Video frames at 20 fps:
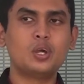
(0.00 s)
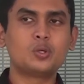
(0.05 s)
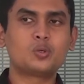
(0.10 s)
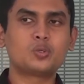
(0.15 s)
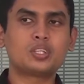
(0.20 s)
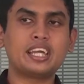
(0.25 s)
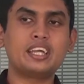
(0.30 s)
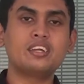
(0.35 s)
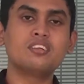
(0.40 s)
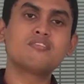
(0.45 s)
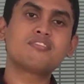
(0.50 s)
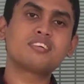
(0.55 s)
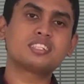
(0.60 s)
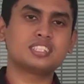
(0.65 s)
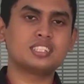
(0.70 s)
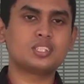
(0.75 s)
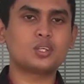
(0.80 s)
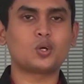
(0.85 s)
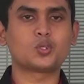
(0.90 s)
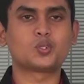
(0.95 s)
to the
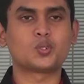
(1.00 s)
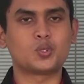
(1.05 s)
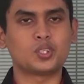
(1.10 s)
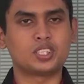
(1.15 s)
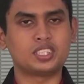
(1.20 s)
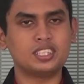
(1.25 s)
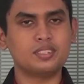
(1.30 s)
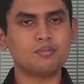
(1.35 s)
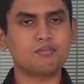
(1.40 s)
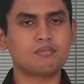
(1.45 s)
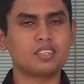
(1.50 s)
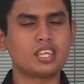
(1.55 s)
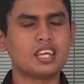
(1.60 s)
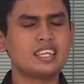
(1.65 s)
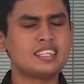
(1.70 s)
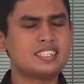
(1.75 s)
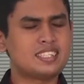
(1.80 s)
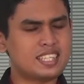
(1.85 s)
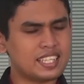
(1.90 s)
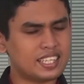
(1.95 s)
university authority
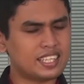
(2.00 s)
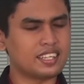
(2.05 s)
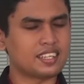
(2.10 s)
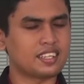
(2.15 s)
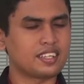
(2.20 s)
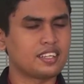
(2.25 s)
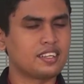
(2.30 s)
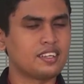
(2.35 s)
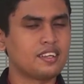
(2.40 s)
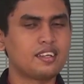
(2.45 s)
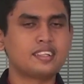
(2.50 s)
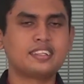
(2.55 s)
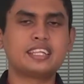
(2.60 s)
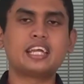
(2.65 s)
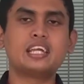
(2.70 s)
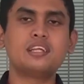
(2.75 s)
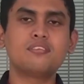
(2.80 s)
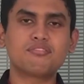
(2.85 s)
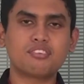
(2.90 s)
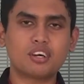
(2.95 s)
seeking the
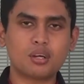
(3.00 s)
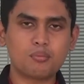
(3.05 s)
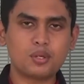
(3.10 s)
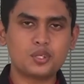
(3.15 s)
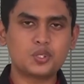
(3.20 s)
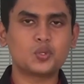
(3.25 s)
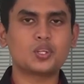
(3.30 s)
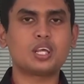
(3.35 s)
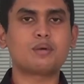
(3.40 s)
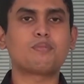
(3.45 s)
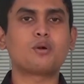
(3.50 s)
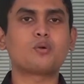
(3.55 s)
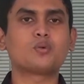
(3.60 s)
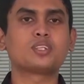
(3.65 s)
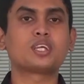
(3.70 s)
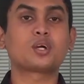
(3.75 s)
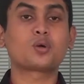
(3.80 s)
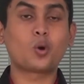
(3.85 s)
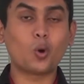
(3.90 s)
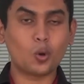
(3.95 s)
information about
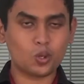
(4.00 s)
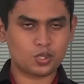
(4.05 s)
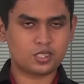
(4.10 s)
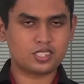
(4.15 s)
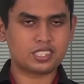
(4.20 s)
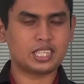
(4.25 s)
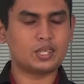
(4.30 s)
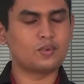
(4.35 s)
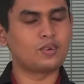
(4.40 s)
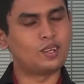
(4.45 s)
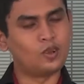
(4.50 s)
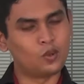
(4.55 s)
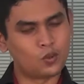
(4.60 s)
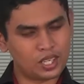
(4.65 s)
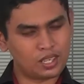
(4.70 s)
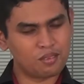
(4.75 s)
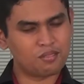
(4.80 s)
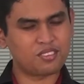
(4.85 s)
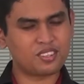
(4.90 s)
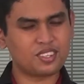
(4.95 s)
the course you are
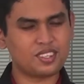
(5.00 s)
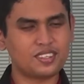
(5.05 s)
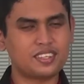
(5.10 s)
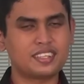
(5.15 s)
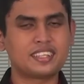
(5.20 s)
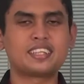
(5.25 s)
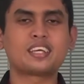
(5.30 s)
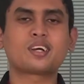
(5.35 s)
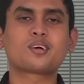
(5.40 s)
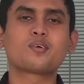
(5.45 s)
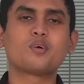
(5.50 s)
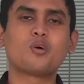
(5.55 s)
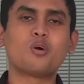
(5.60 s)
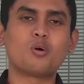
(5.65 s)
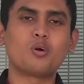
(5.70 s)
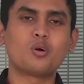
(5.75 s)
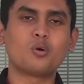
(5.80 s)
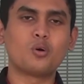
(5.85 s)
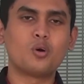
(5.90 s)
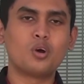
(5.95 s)
looking for,
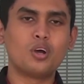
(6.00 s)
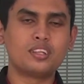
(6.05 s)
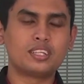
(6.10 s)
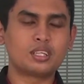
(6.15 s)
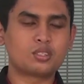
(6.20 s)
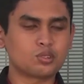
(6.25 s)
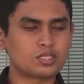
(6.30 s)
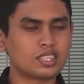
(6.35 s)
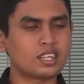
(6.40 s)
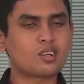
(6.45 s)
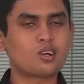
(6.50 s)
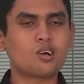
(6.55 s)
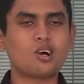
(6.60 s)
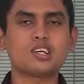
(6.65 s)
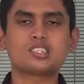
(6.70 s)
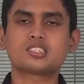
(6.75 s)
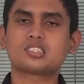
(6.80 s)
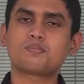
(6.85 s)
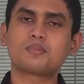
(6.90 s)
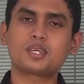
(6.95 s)
the total
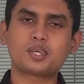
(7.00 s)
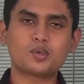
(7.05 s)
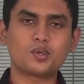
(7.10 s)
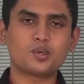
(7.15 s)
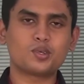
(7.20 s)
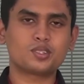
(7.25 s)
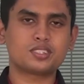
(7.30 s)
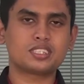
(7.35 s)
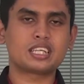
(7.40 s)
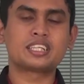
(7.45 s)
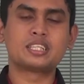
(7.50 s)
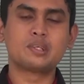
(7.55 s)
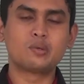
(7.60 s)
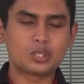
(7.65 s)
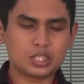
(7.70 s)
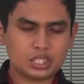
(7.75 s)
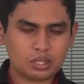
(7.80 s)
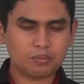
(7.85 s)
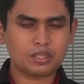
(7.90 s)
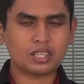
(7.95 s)
cost of the course, the
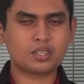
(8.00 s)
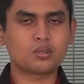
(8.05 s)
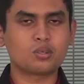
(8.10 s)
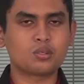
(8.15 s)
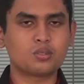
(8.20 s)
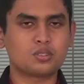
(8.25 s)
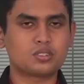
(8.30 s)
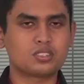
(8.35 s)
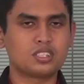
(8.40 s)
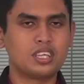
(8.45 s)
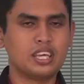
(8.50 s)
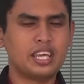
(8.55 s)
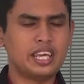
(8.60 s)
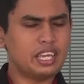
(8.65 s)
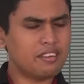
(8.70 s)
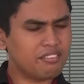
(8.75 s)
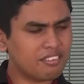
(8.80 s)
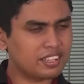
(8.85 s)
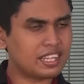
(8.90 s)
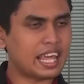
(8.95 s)
duration of the course,
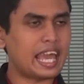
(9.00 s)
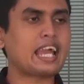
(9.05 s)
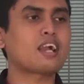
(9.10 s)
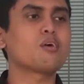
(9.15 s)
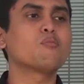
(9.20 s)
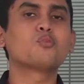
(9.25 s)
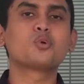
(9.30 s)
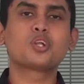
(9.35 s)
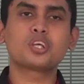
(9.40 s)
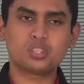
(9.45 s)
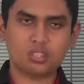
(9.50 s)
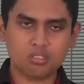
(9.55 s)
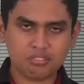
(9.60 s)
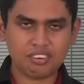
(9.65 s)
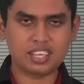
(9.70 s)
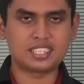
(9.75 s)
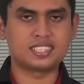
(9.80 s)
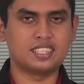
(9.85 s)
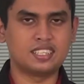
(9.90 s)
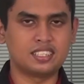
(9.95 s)
even the accommodation
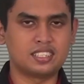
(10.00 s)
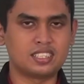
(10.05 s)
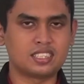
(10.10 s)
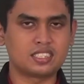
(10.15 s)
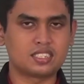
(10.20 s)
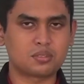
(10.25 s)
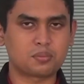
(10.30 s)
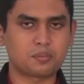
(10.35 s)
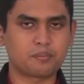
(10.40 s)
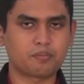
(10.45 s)
facilities.